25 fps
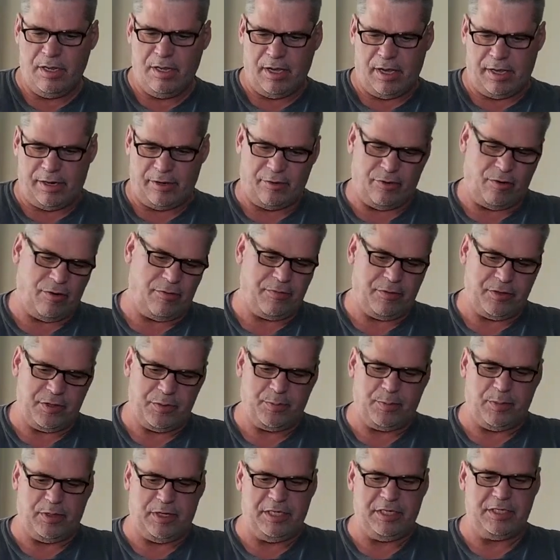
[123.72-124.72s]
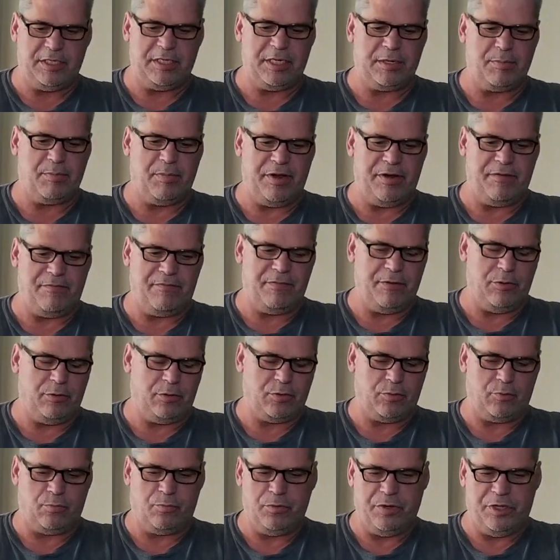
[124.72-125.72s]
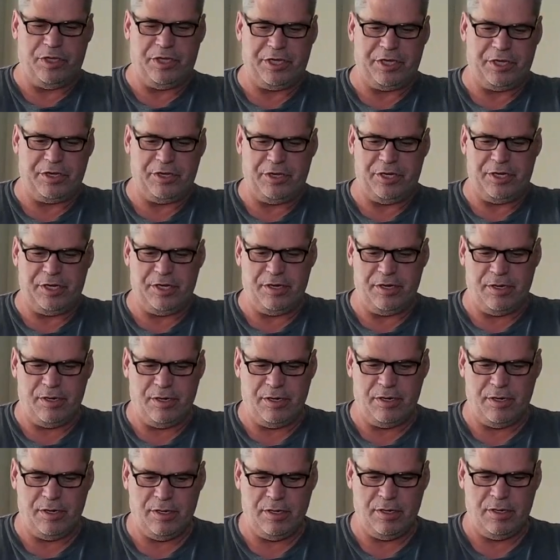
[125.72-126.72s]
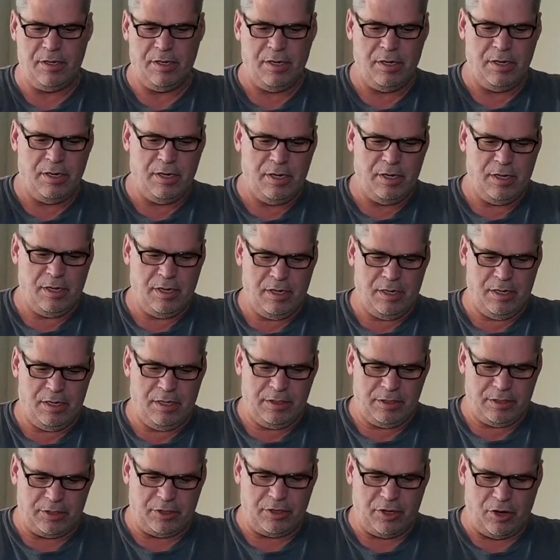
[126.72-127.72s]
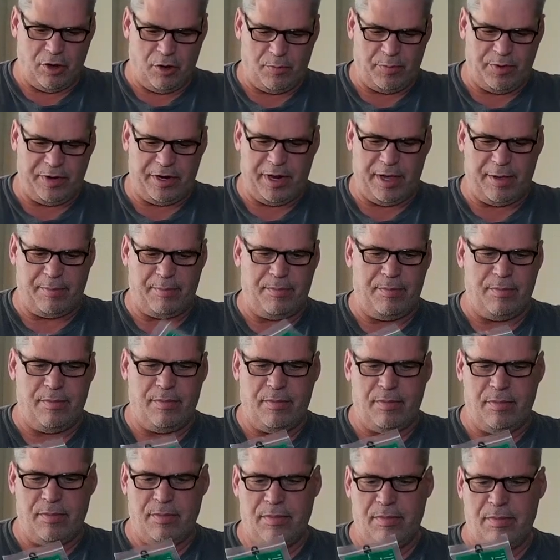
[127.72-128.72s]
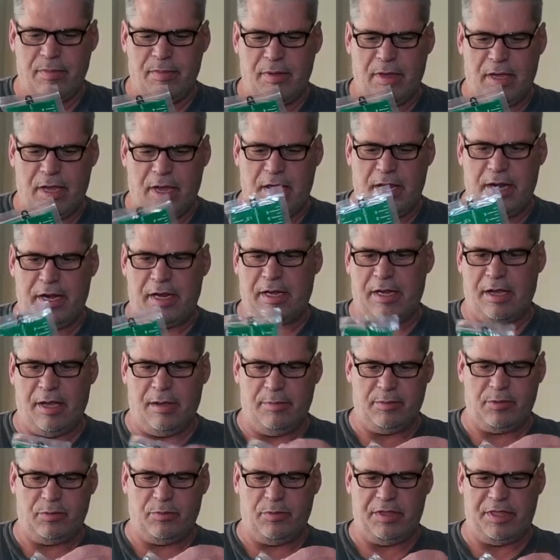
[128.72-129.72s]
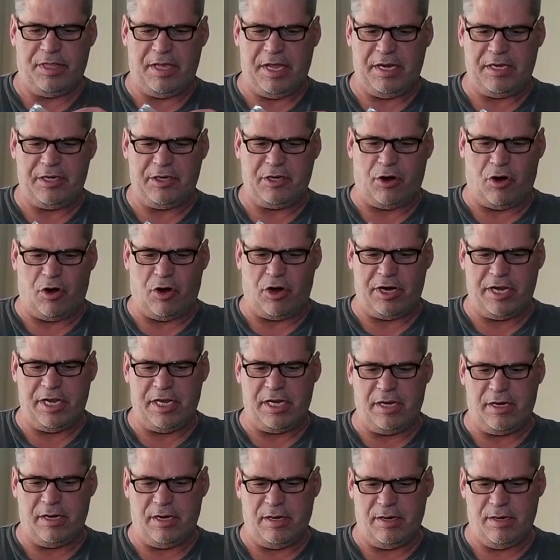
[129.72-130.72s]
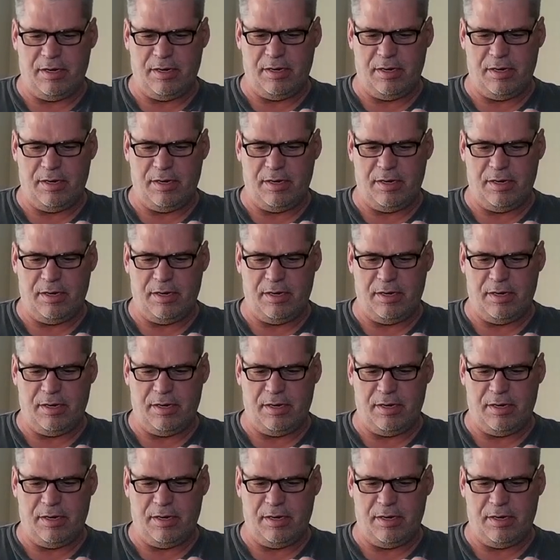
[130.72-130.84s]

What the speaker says: I don't know if it's ballistic, but it feels really good. So you open it up, and it comes with a target.